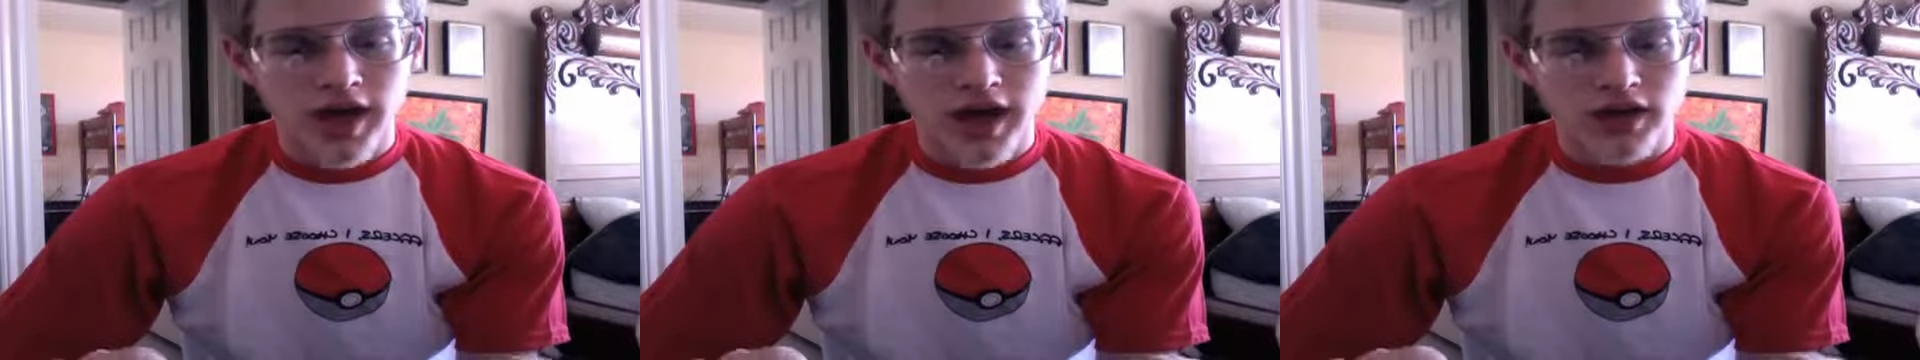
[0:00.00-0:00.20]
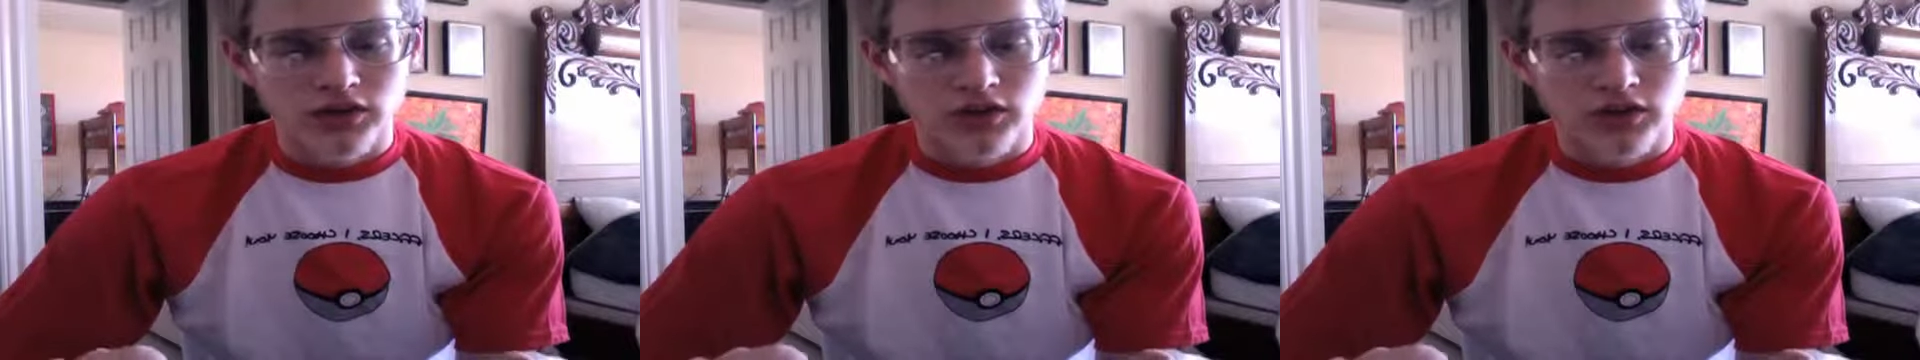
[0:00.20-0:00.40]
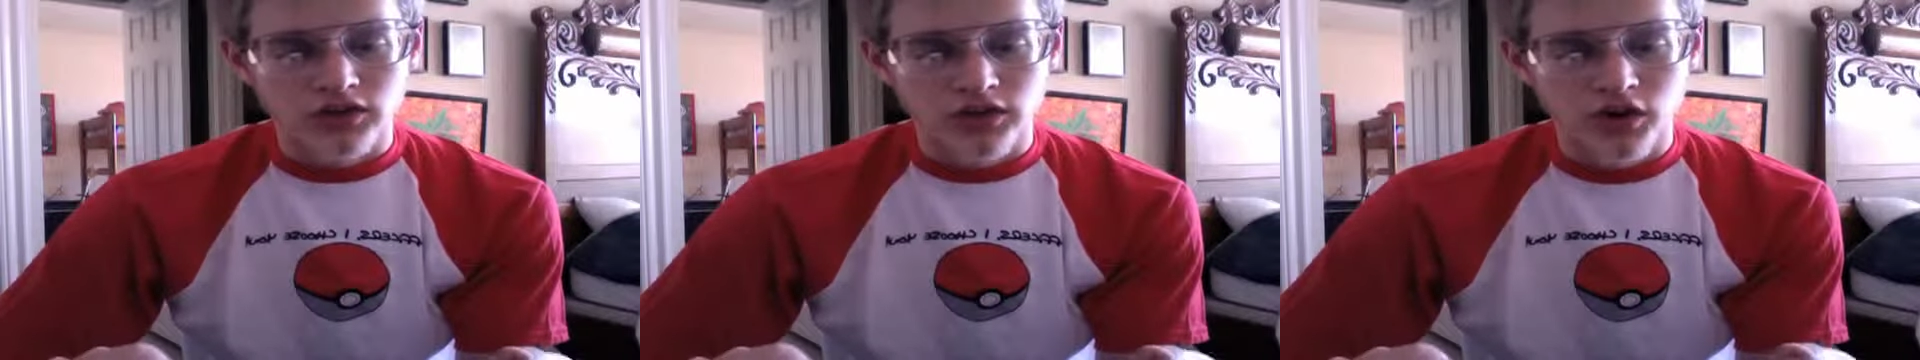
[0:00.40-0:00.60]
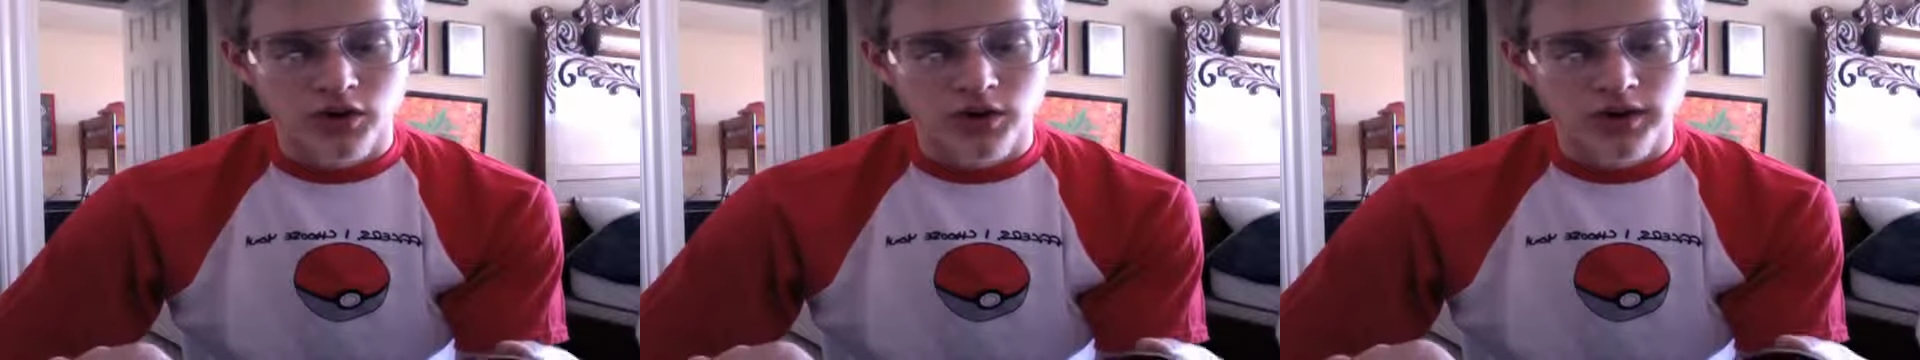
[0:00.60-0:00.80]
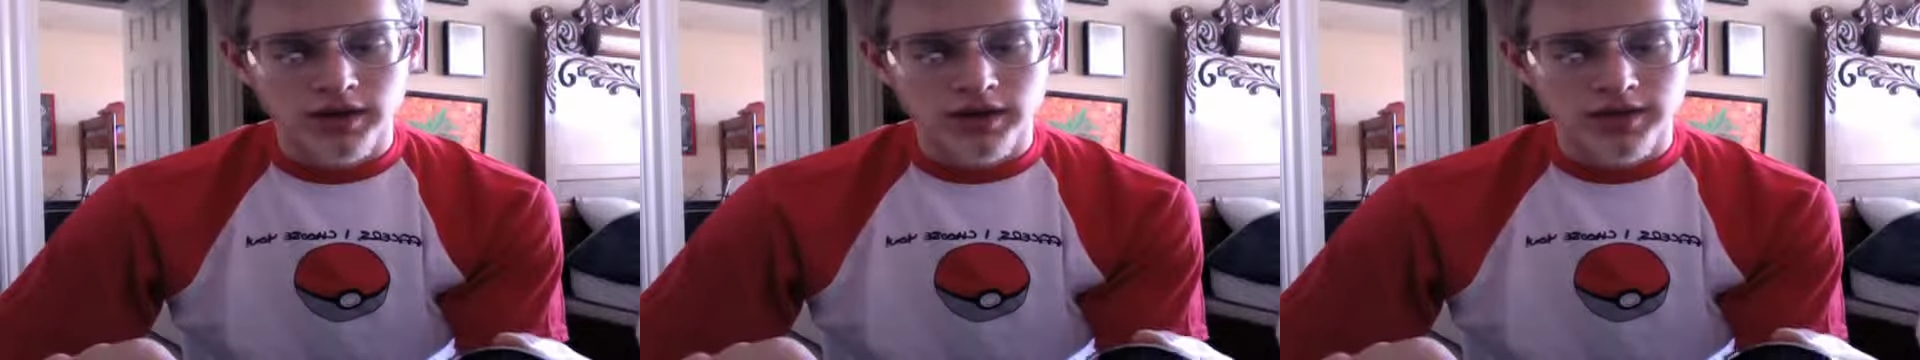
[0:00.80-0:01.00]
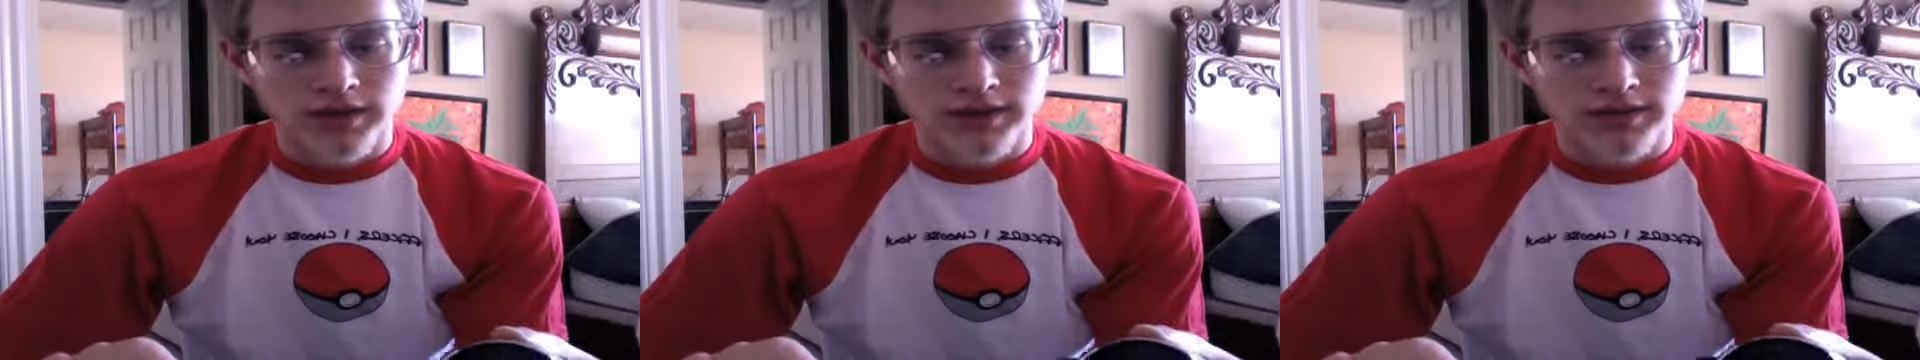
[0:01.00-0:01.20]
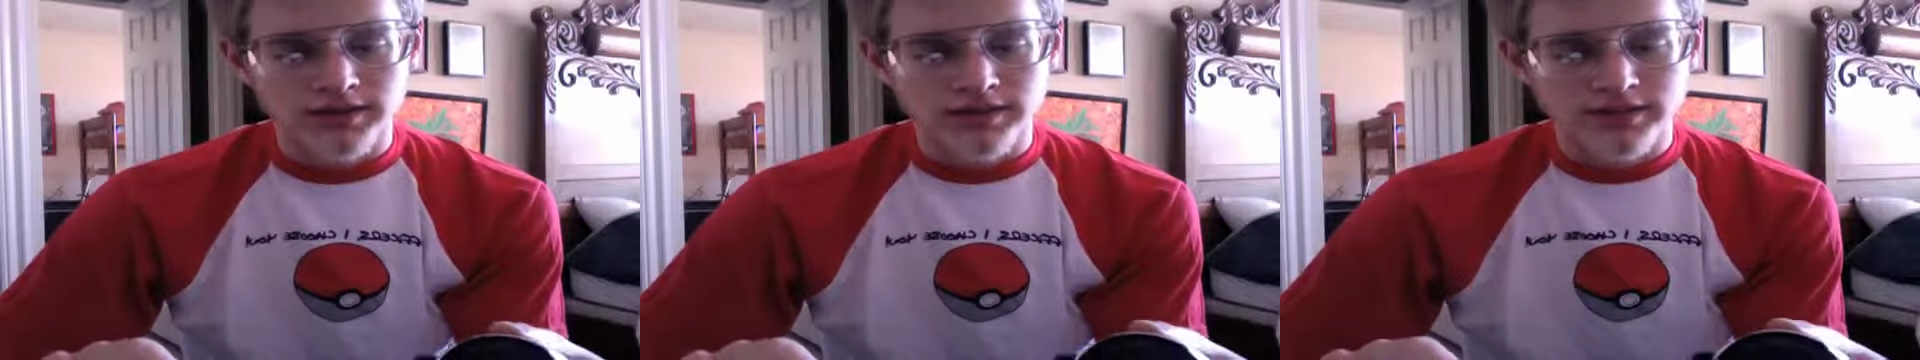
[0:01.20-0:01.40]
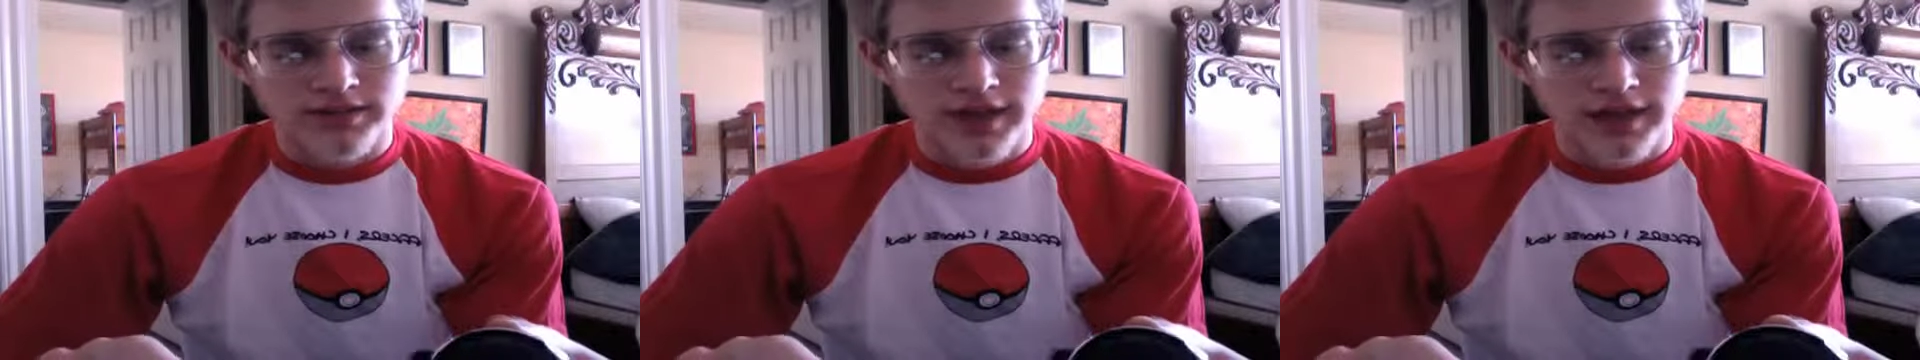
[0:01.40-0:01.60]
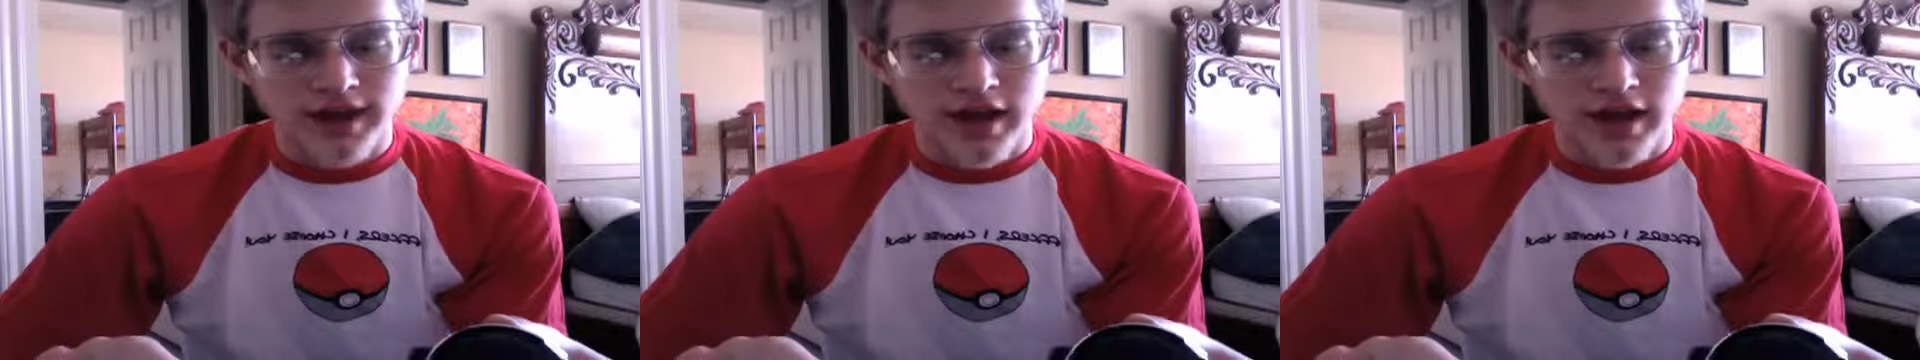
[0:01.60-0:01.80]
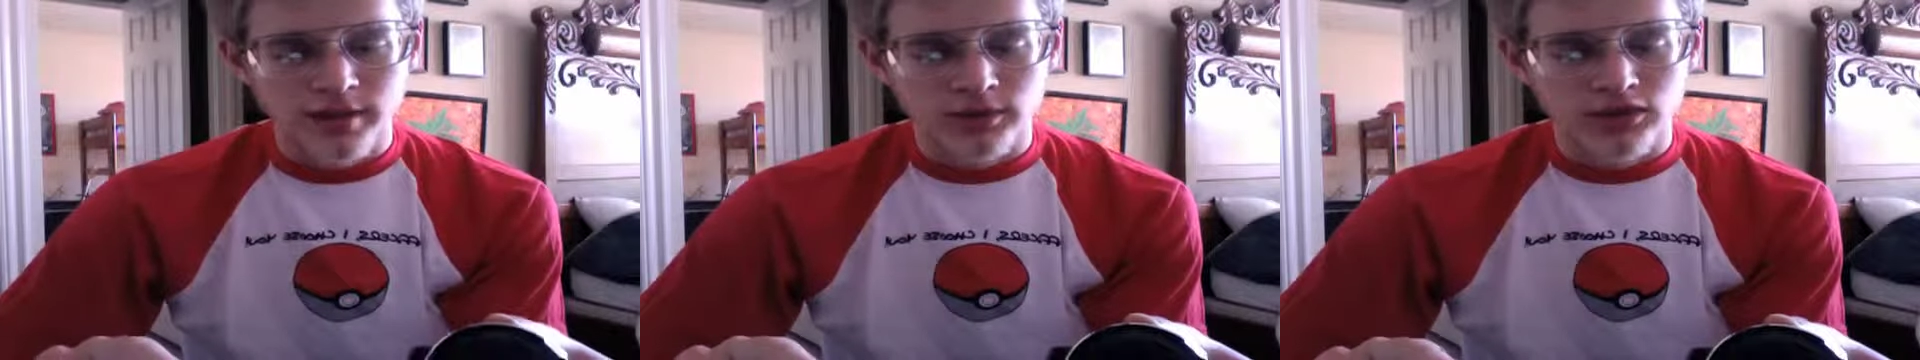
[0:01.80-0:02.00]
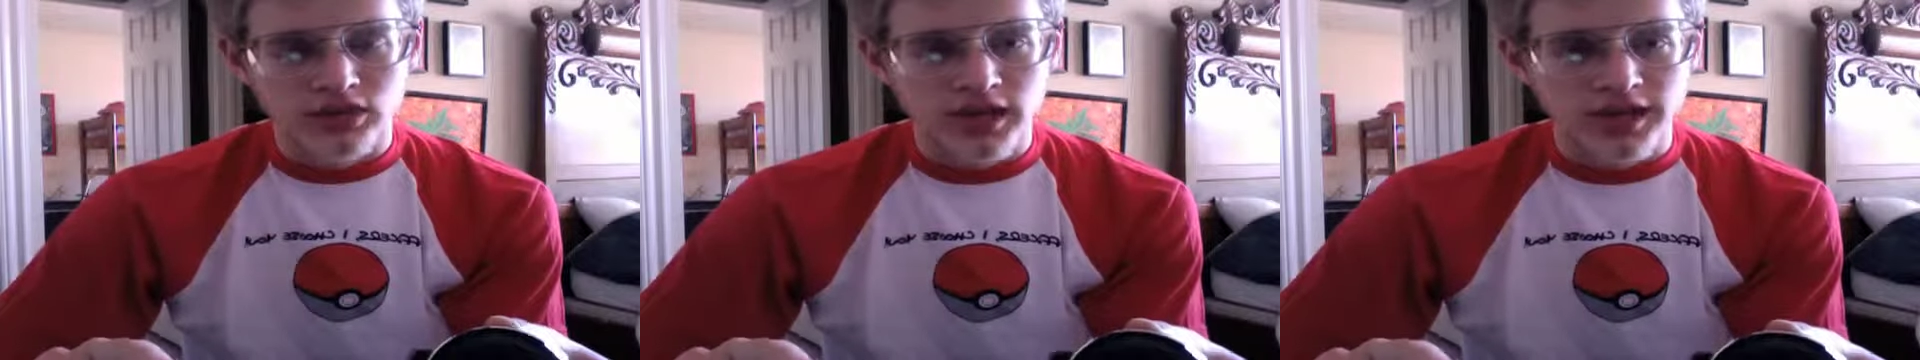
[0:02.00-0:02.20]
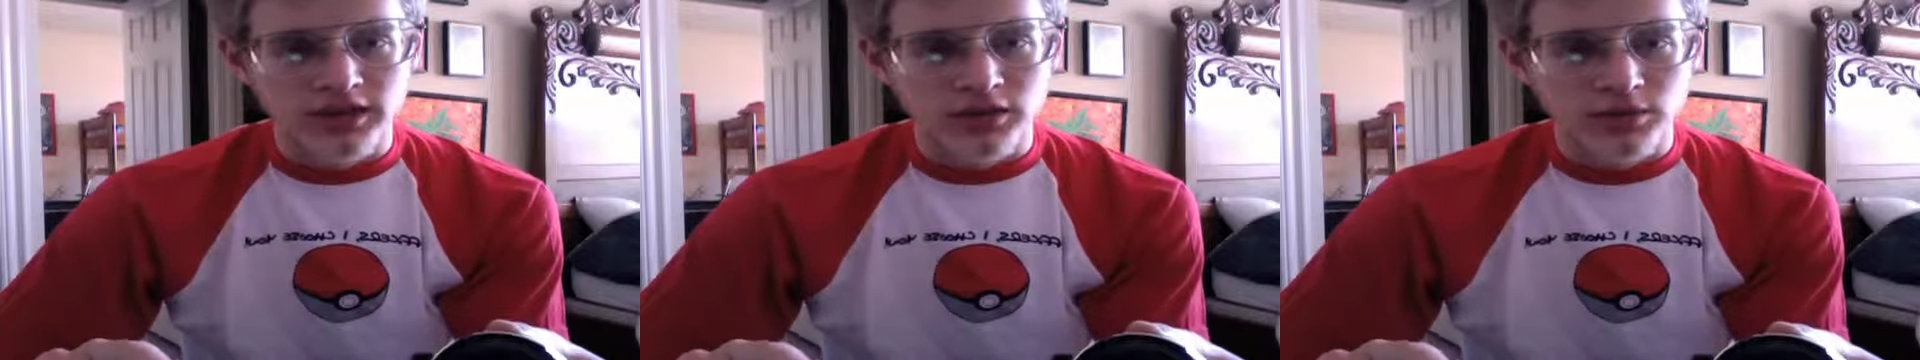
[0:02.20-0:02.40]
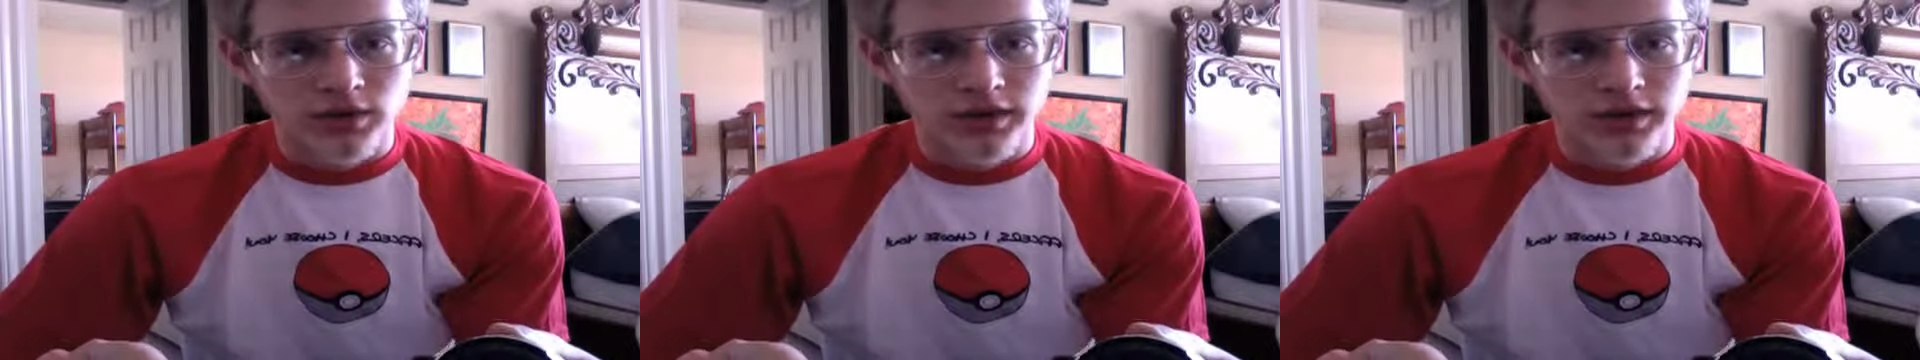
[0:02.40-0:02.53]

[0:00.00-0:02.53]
actually go in and set how much light you